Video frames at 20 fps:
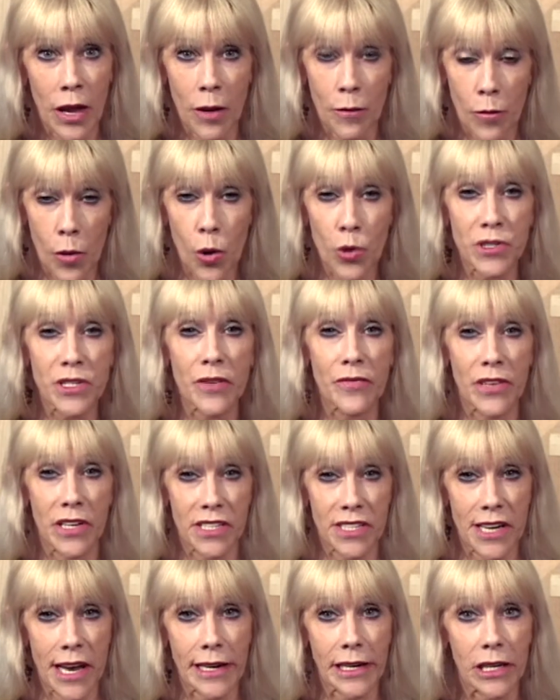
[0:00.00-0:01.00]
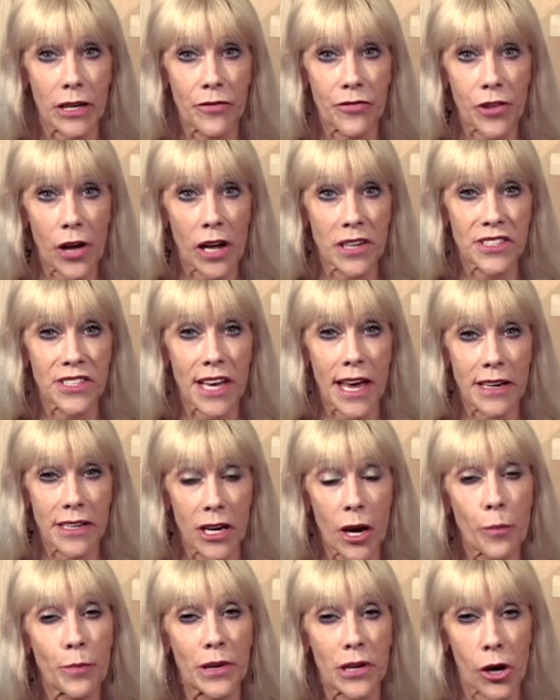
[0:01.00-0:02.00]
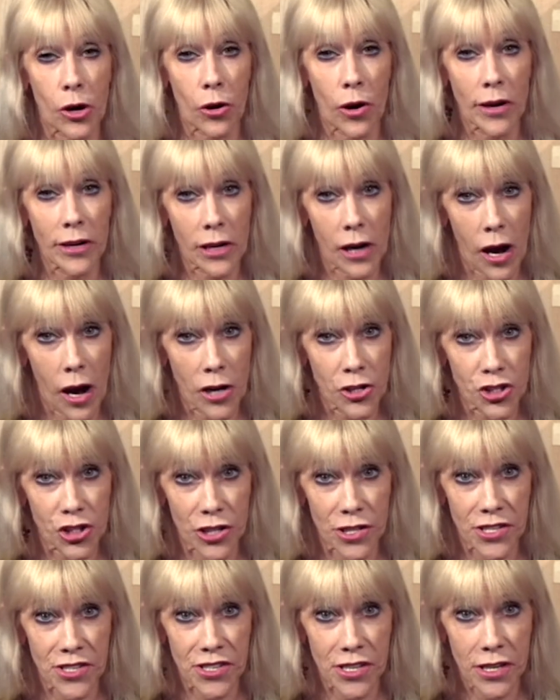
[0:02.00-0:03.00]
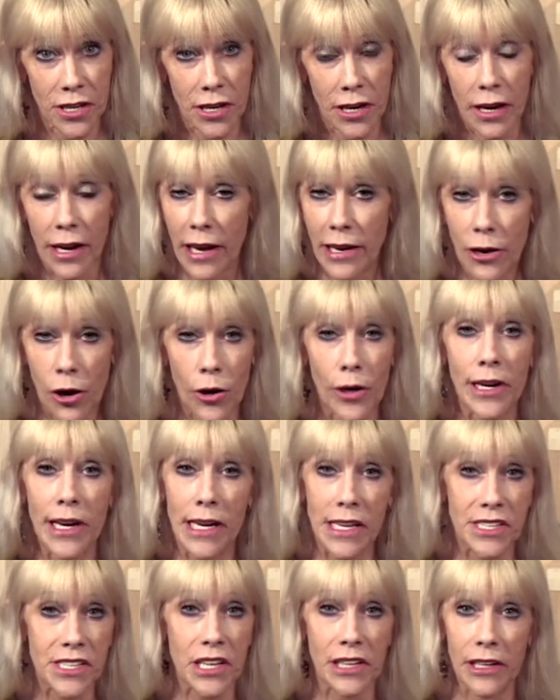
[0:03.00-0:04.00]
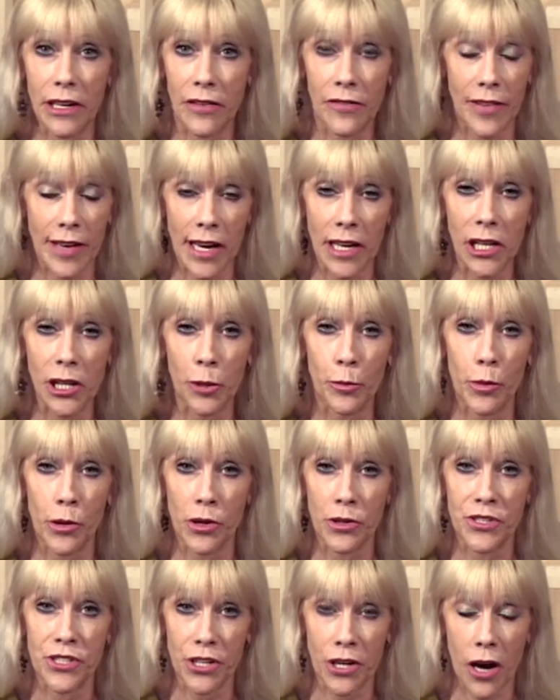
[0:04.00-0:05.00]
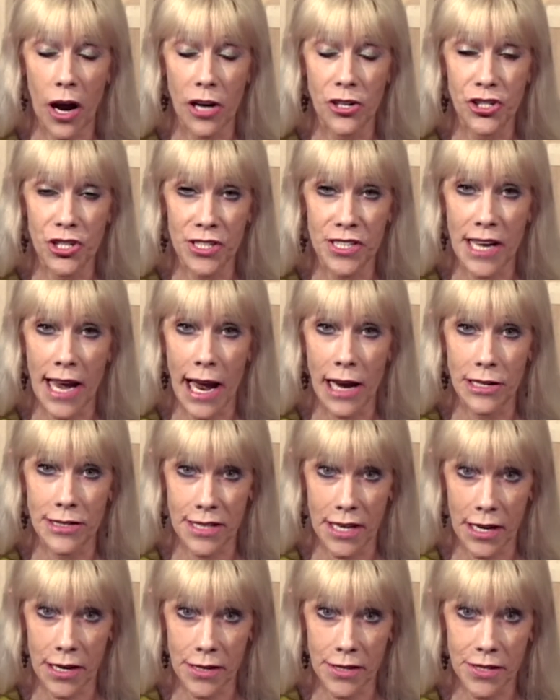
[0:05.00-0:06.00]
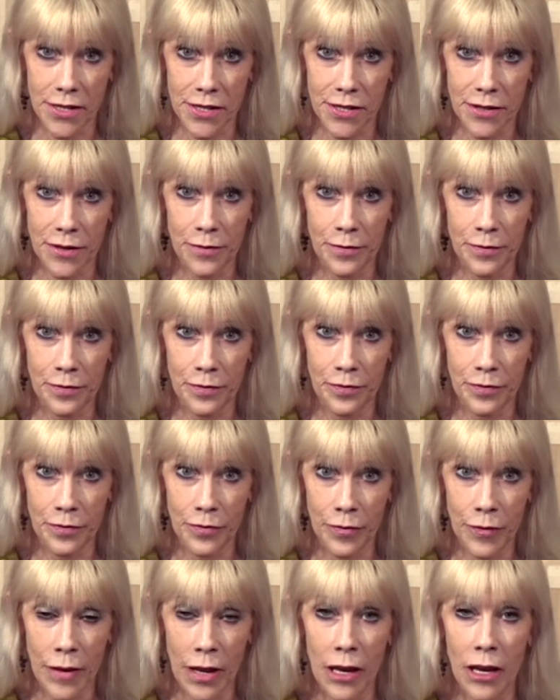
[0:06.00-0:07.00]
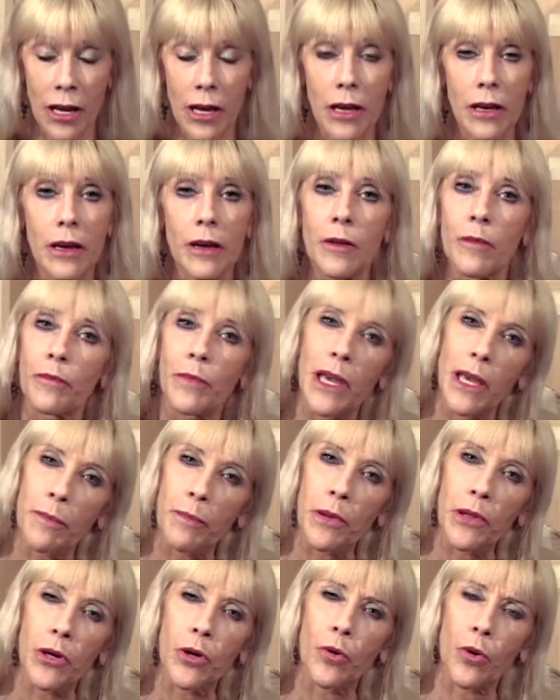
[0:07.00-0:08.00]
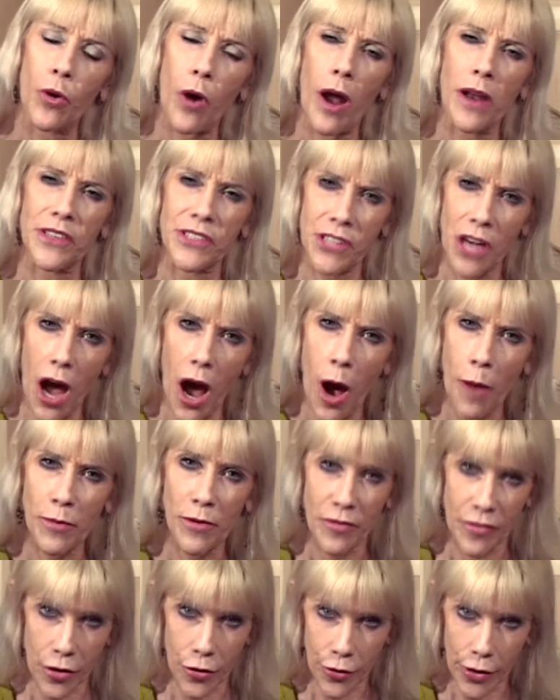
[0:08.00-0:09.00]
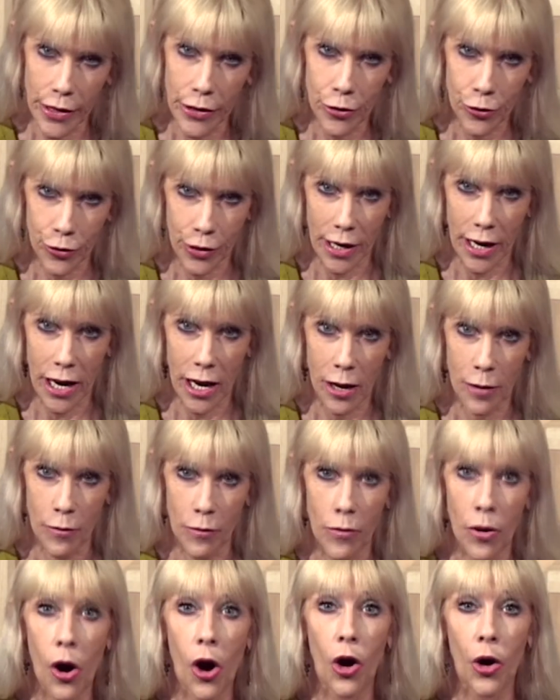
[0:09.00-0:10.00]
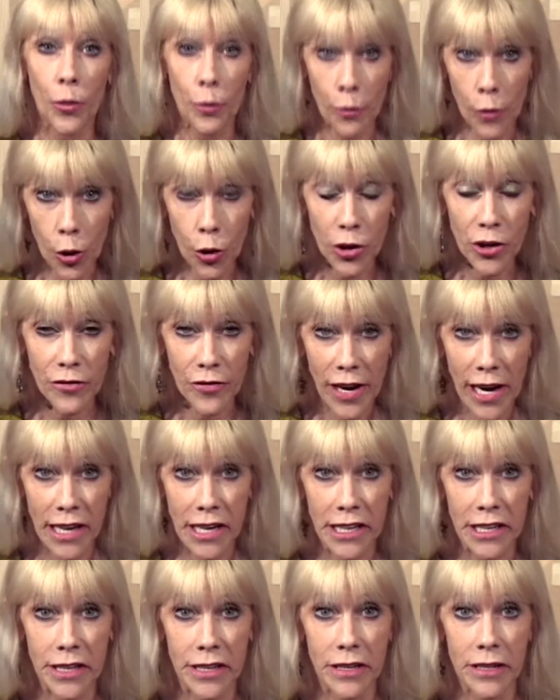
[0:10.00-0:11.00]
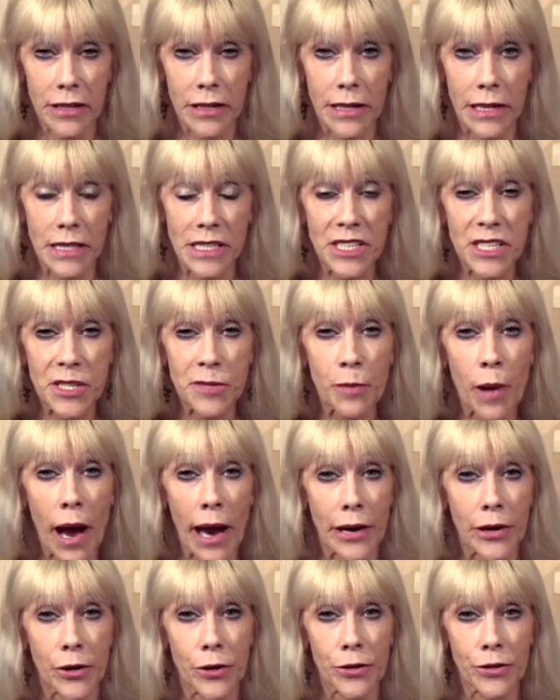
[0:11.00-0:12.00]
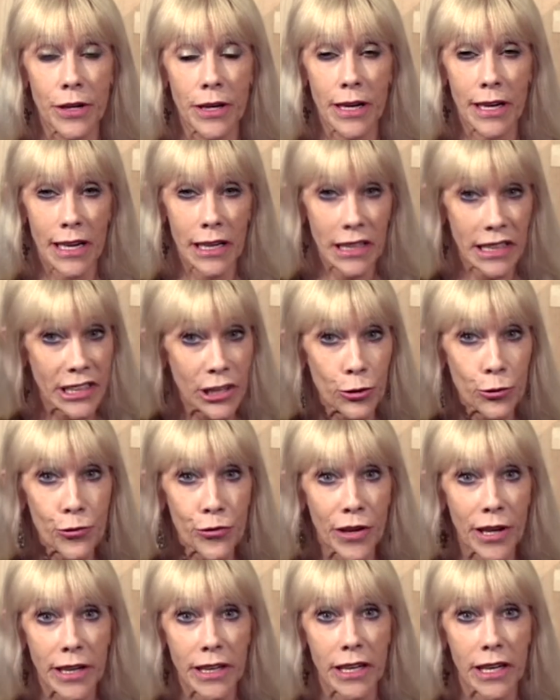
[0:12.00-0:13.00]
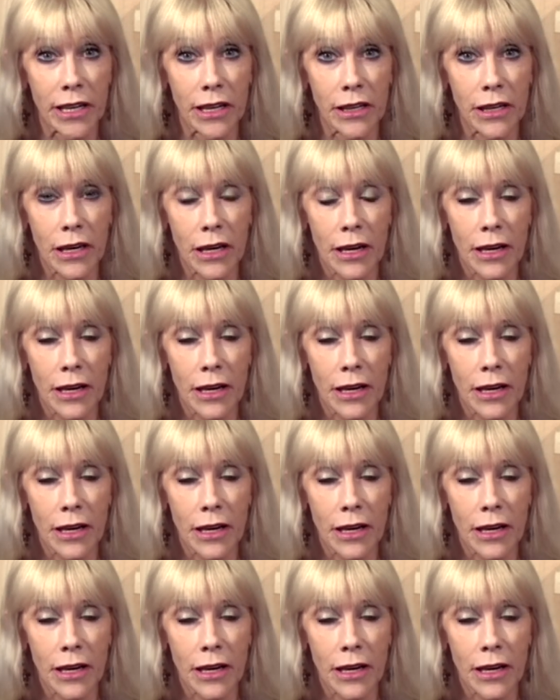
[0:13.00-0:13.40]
Most of these negative thoughts end up in our unconscious and aren't easily available to conscious access. People who are on top of their inner game are motivated, inspired, clear-thinking,